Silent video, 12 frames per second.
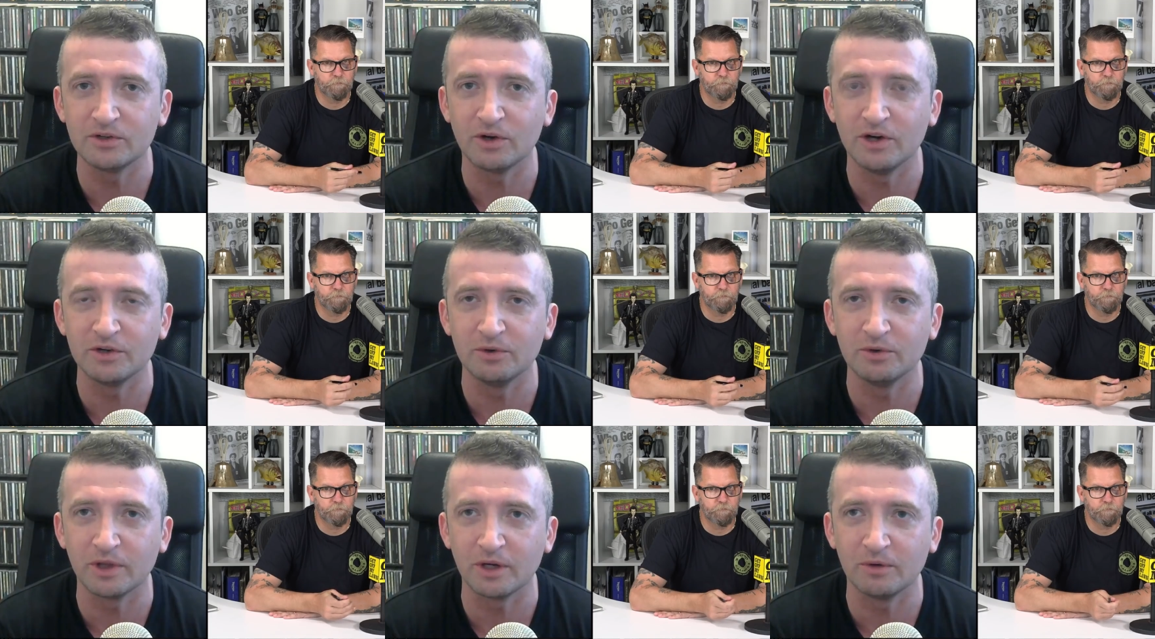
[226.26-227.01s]
Speaker 1: charge of
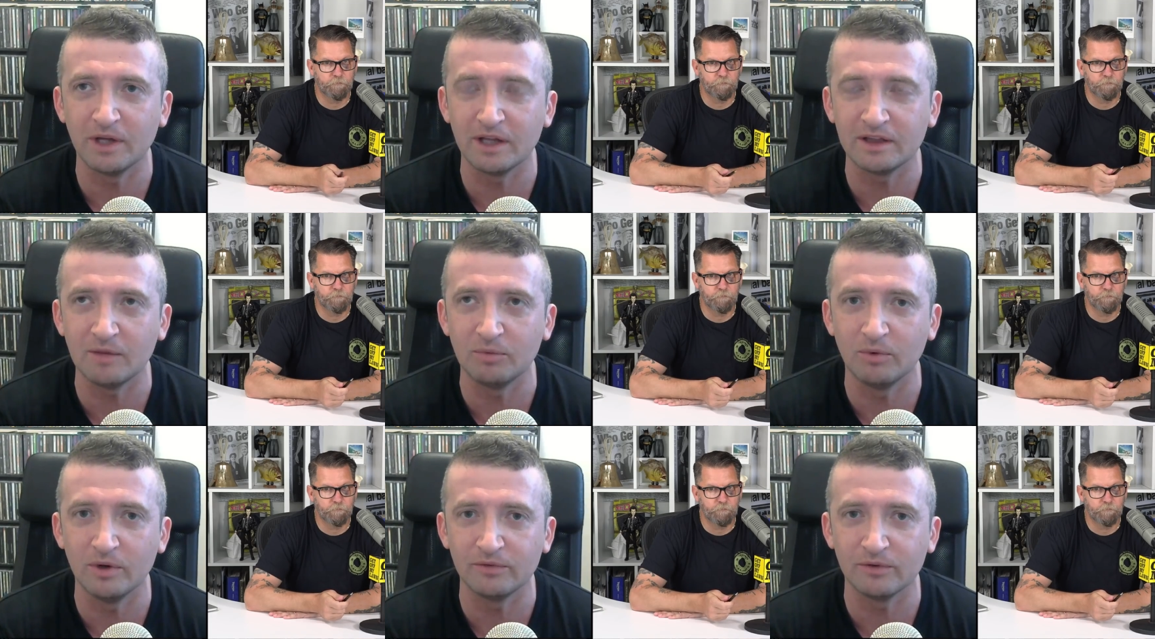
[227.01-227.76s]
North Korea at that
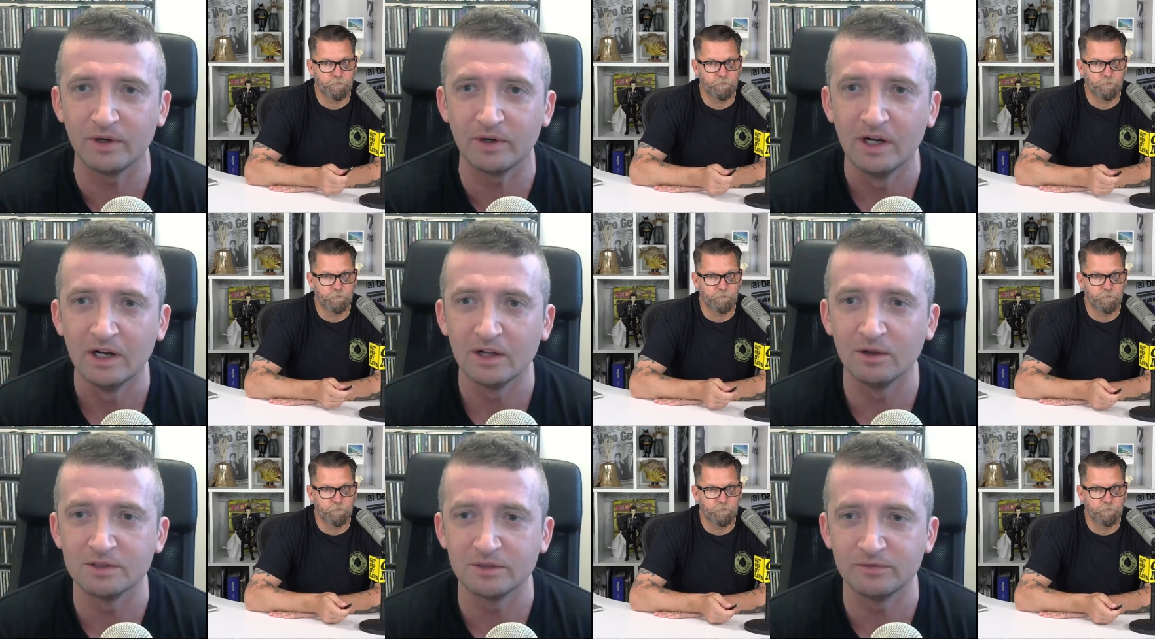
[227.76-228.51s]
point for
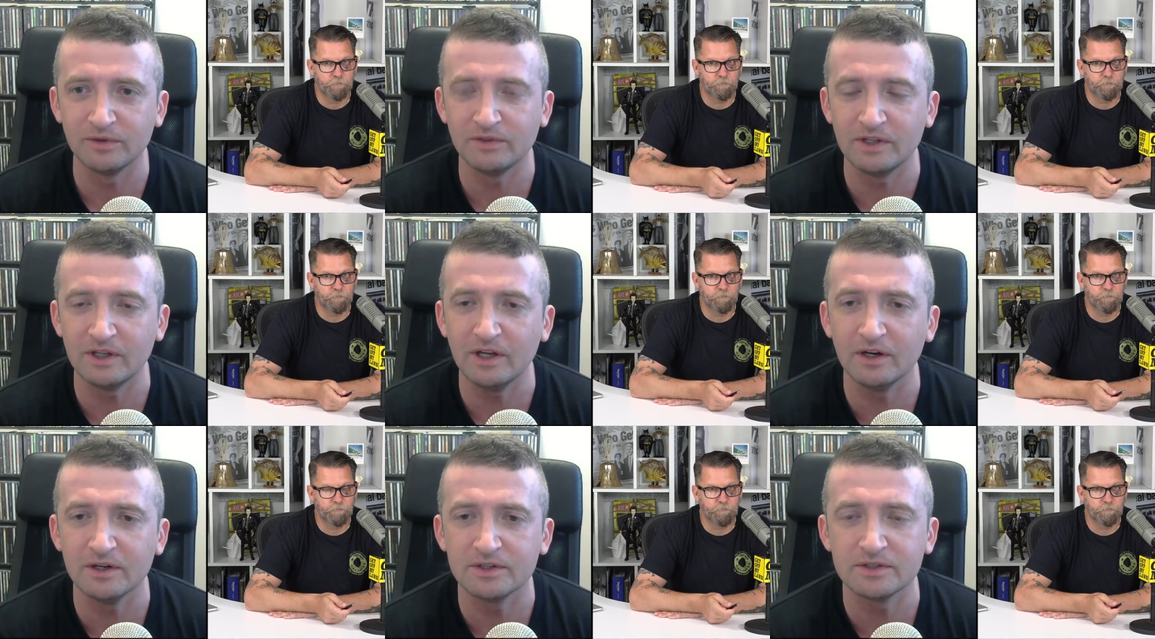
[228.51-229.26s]
close to 50
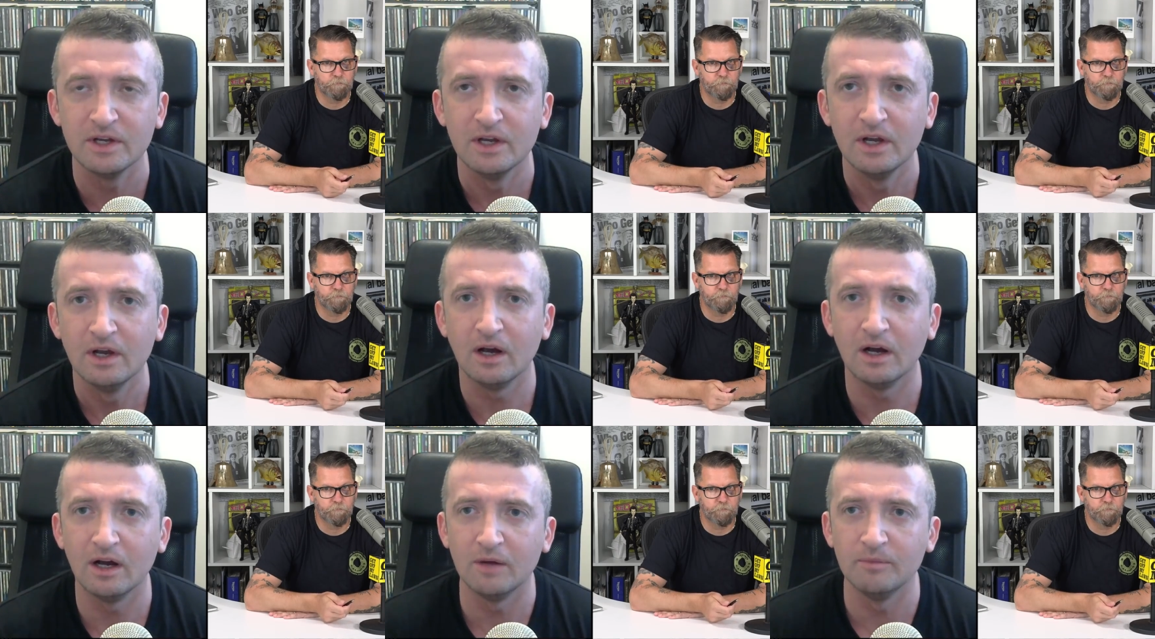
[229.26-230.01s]
years
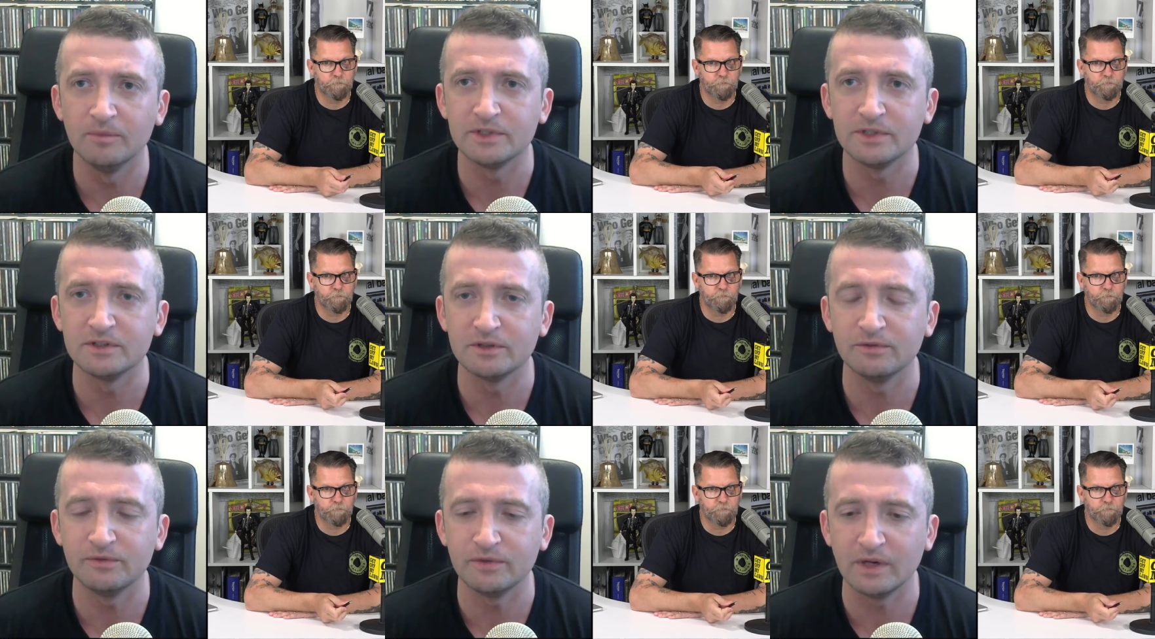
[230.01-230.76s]
um, since
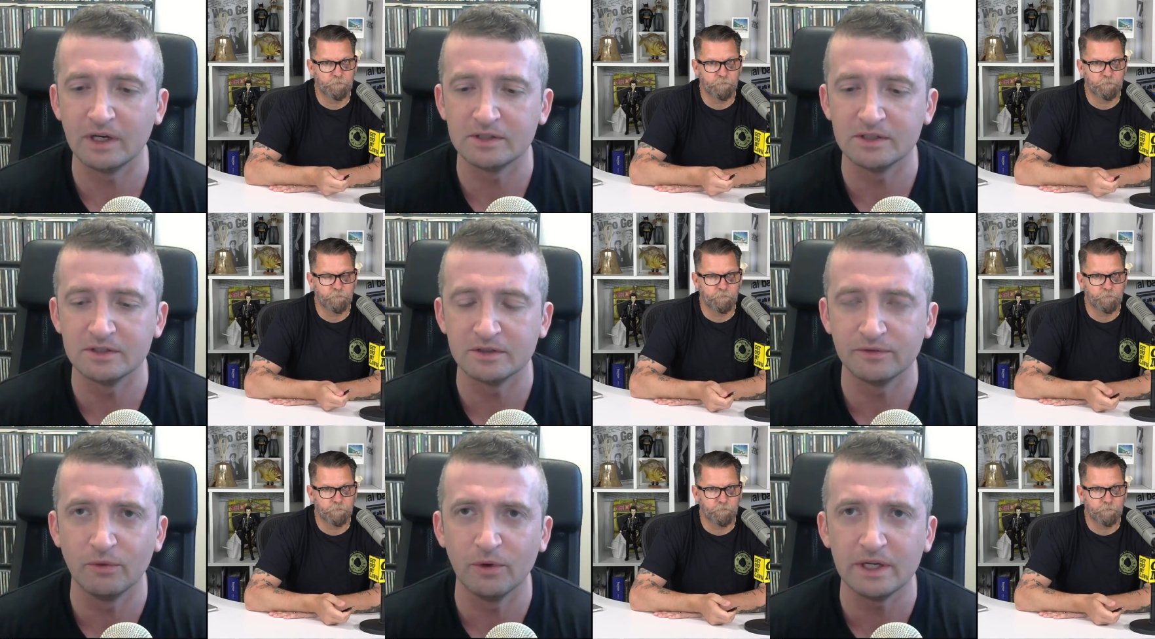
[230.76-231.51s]
the uh, since
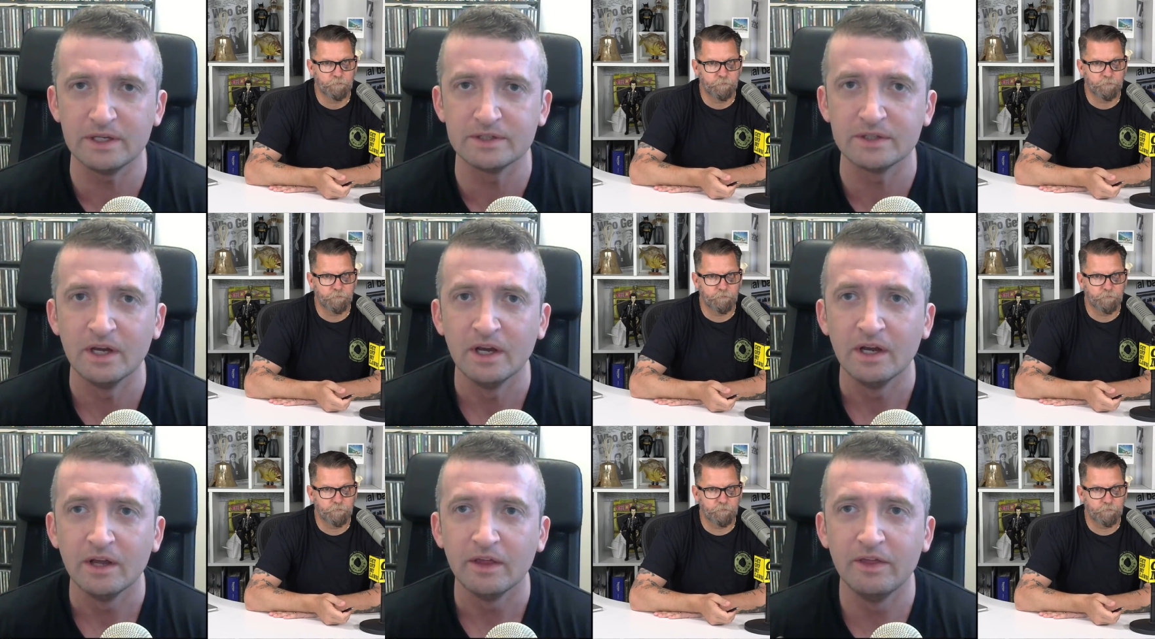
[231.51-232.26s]
the 40s.
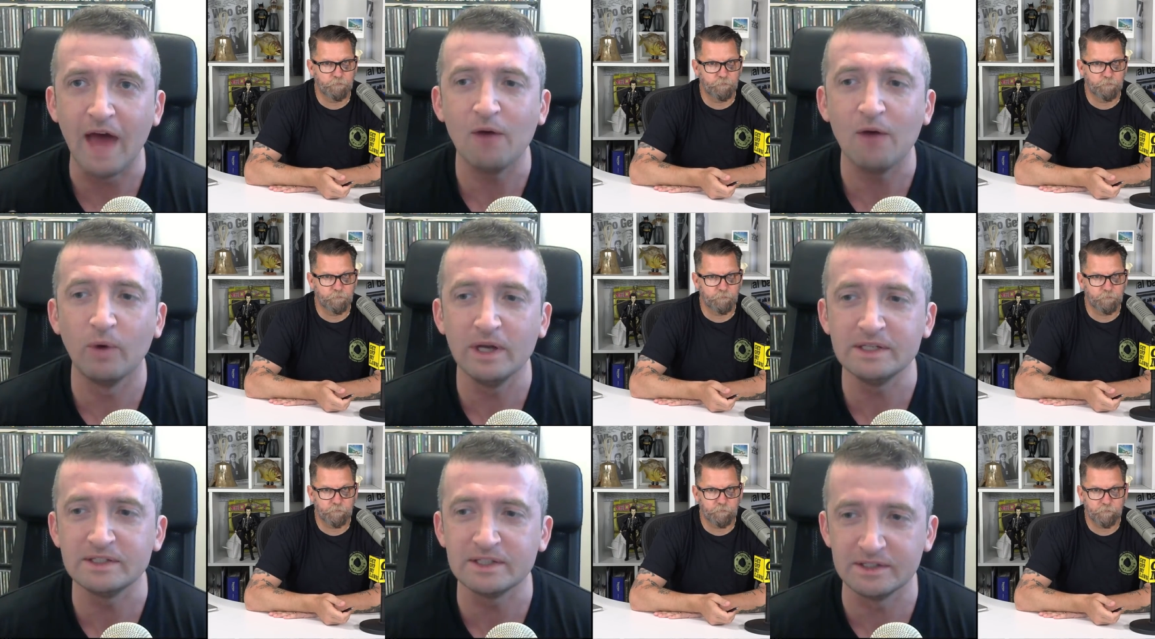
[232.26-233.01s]
That
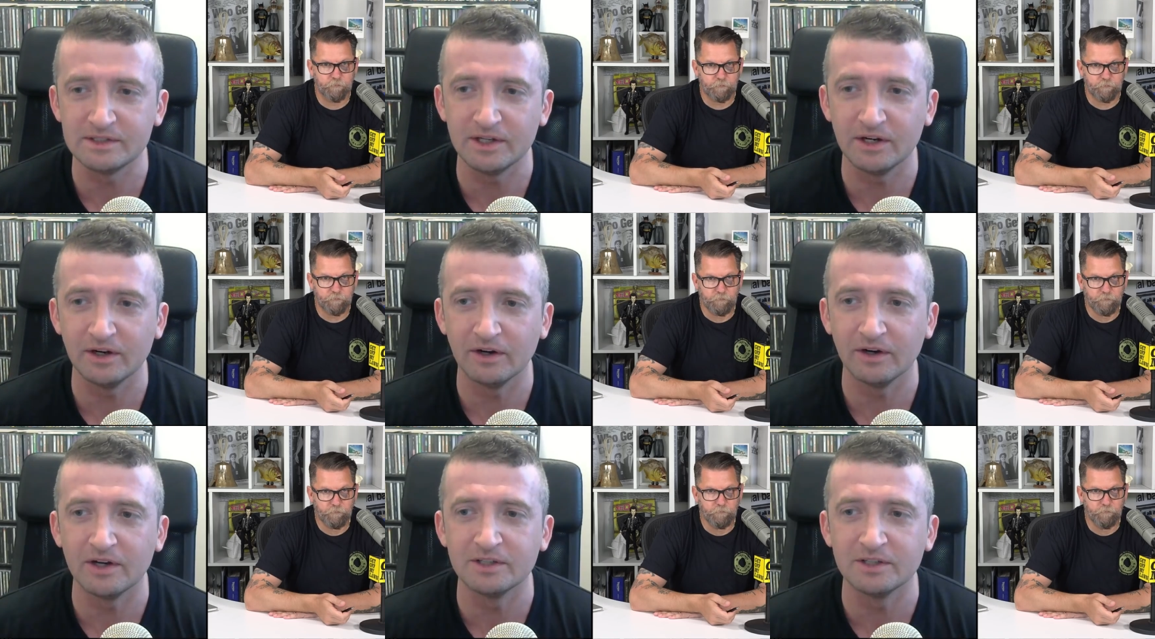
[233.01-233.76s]
was
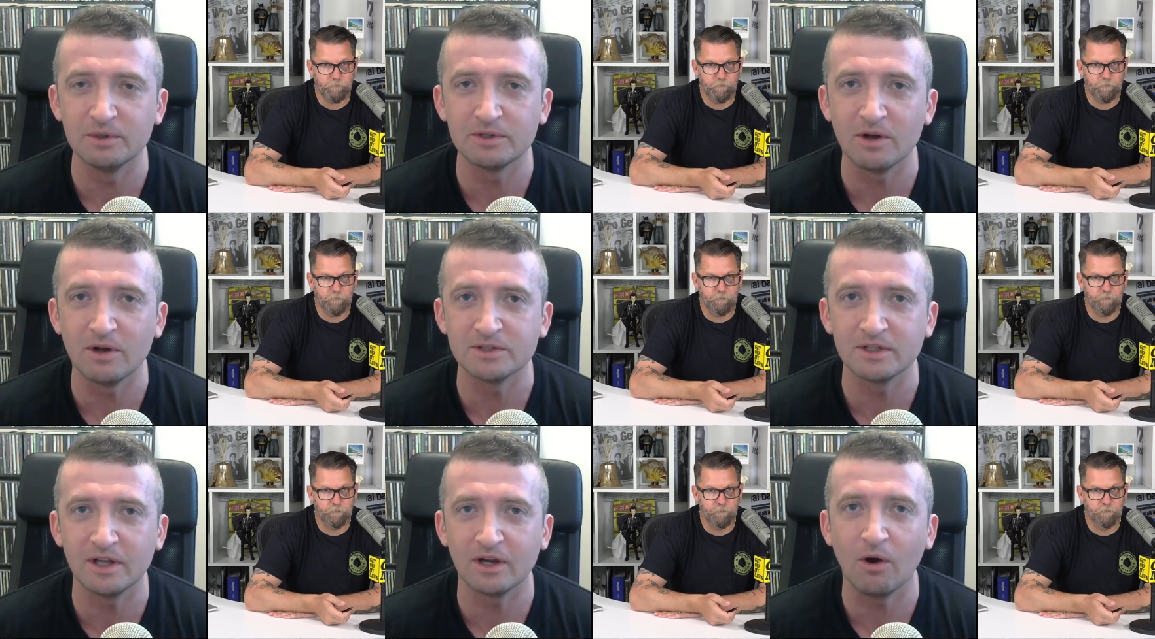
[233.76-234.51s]
sincere because it was
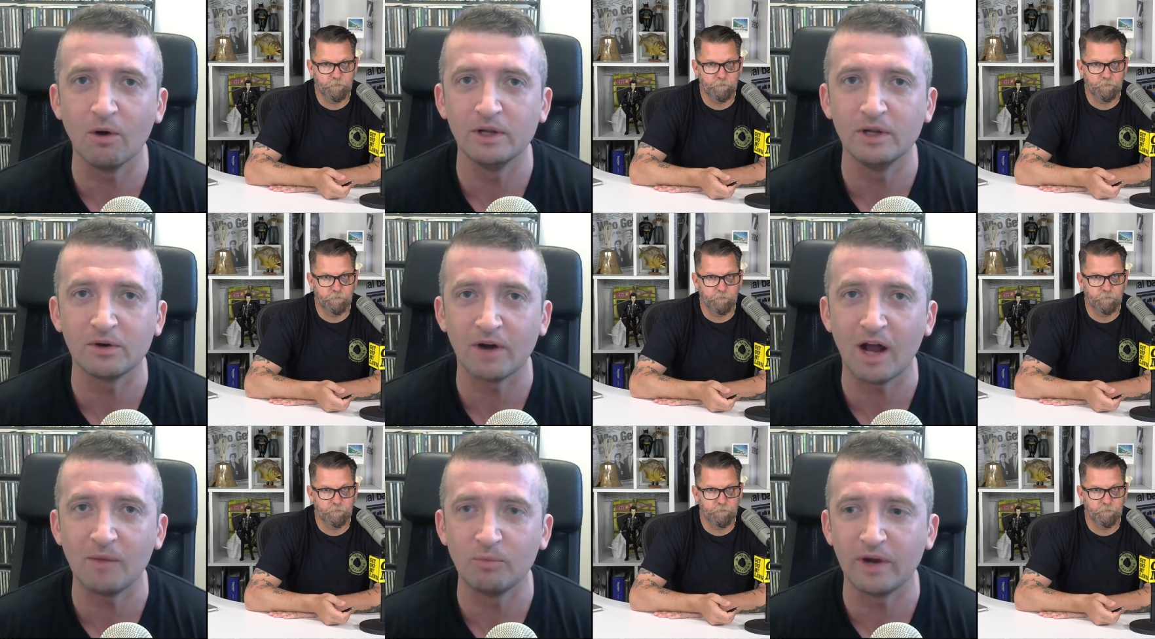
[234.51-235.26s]
also like, holy
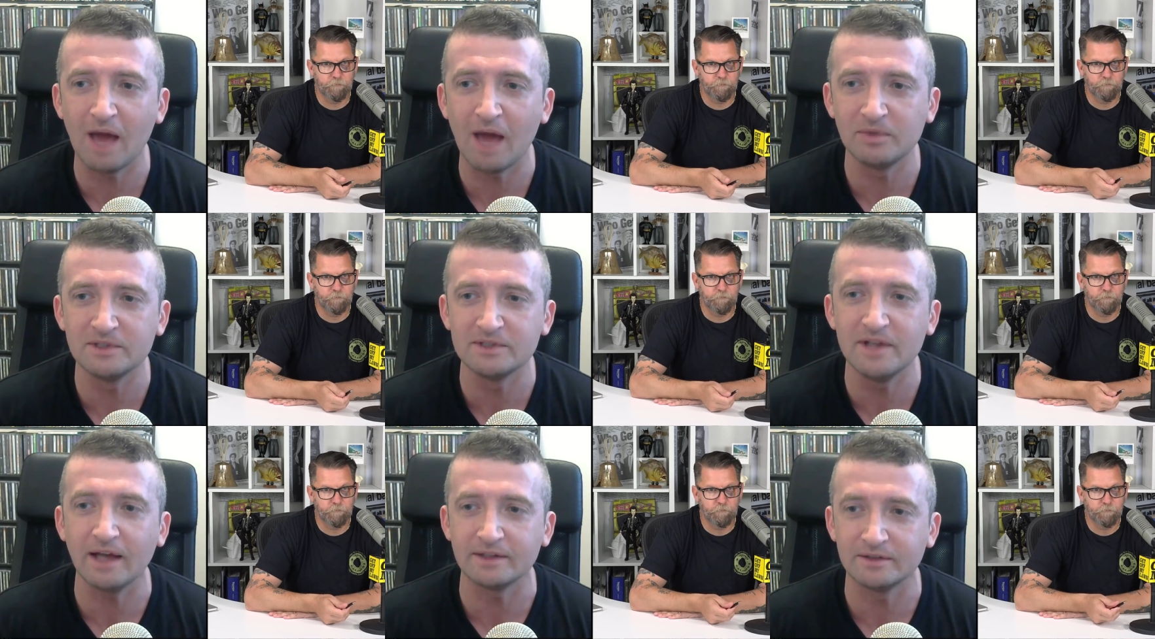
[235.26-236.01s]
crap, what happens
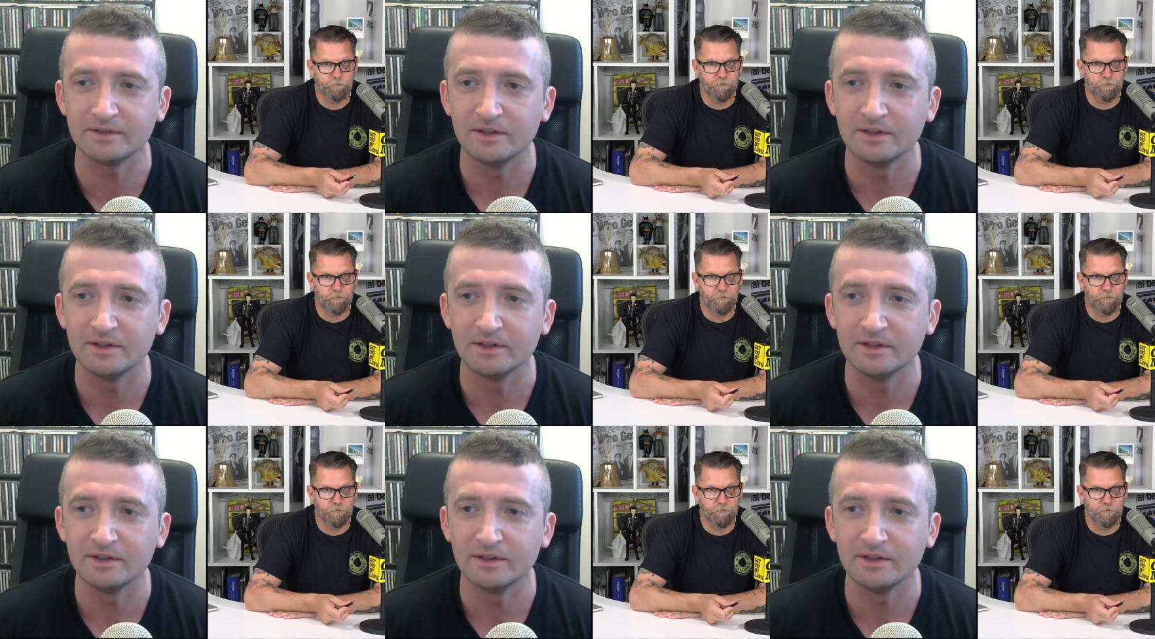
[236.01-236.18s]
next?